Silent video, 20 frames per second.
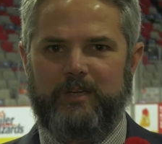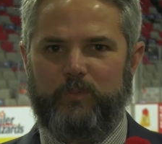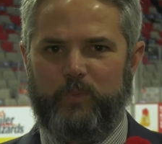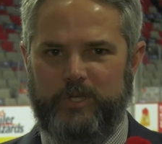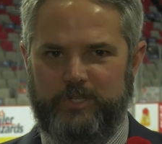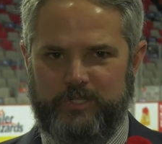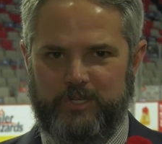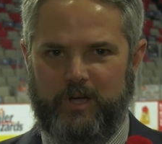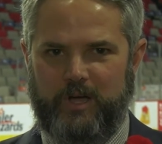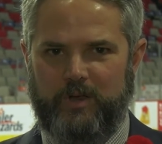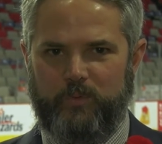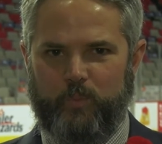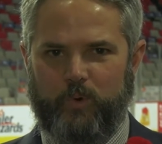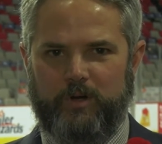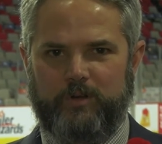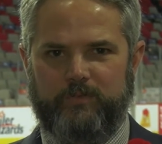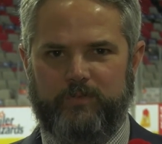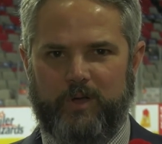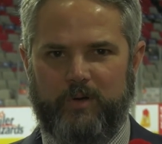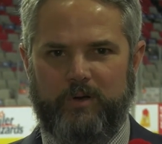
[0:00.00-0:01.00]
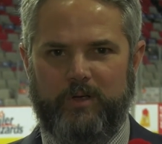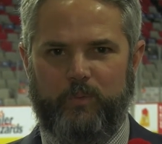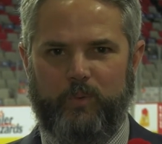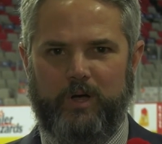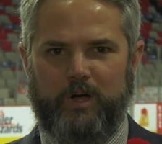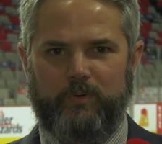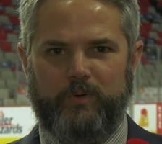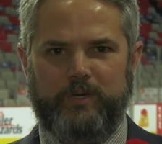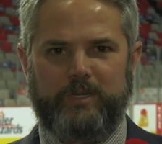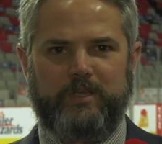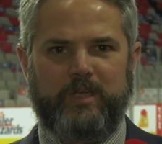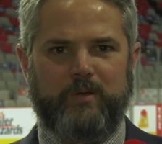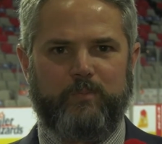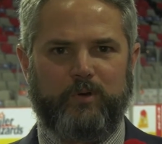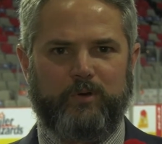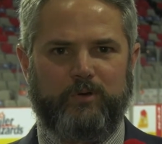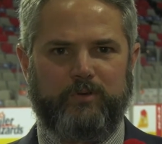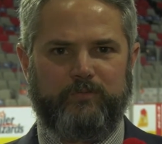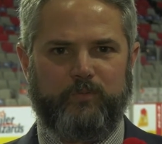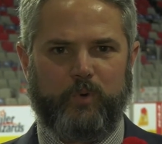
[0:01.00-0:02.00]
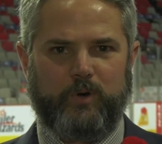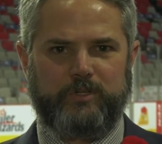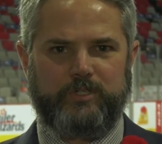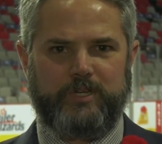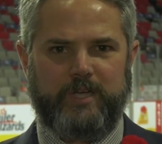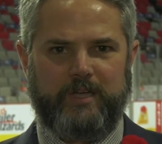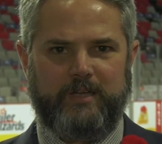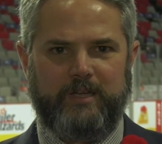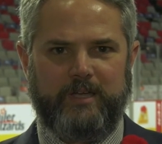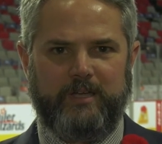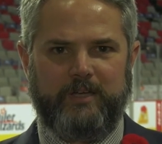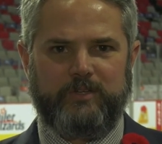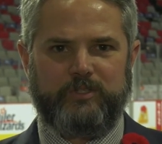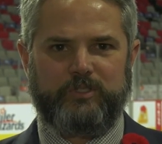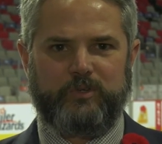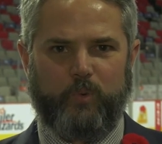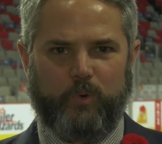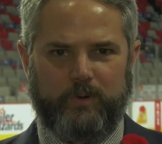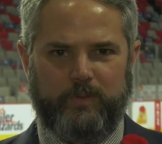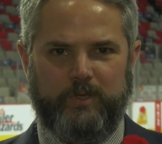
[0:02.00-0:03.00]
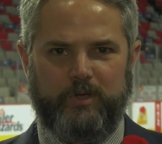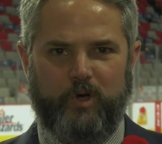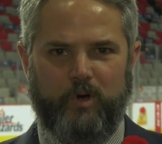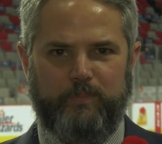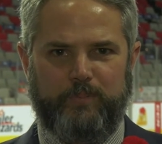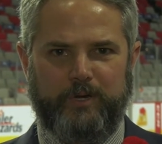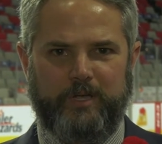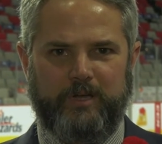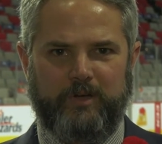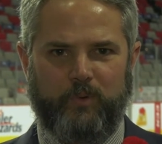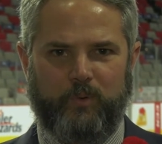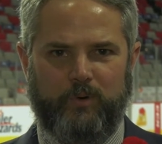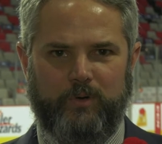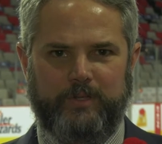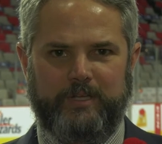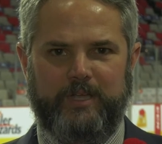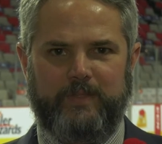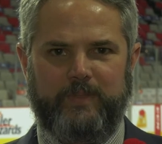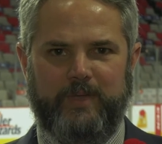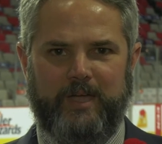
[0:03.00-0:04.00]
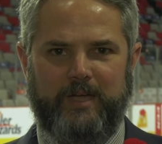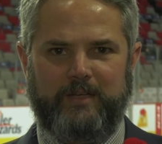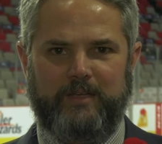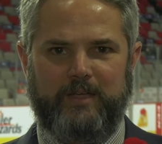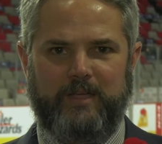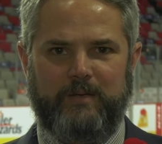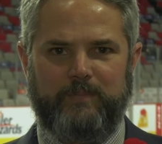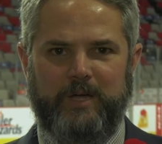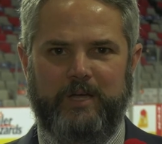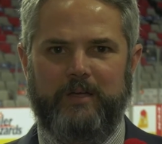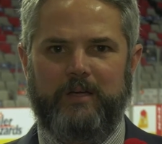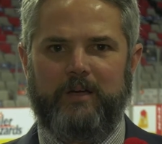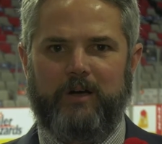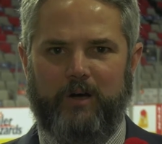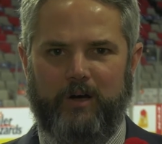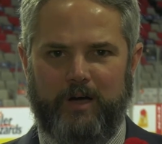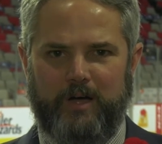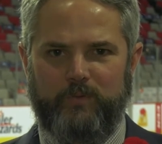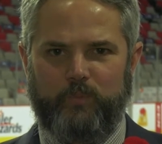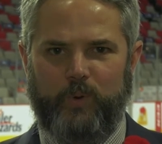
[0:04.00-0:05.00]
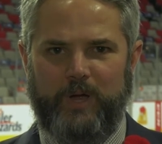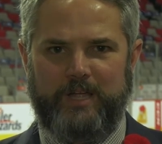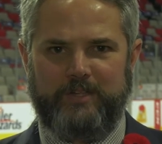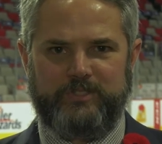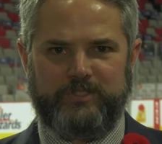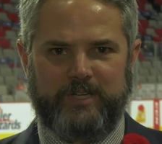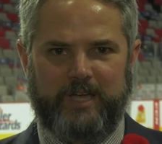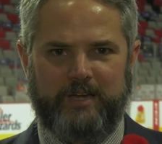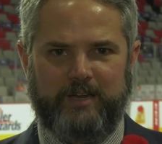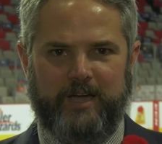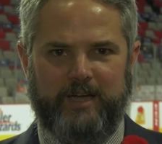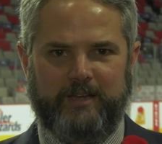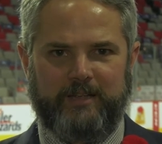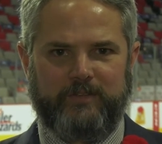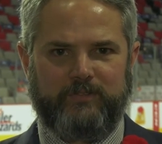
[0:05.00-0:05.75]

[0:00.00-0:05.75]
We saw it work very well when Gabriel Fortier scored the opening goal in that game on Wednesday night.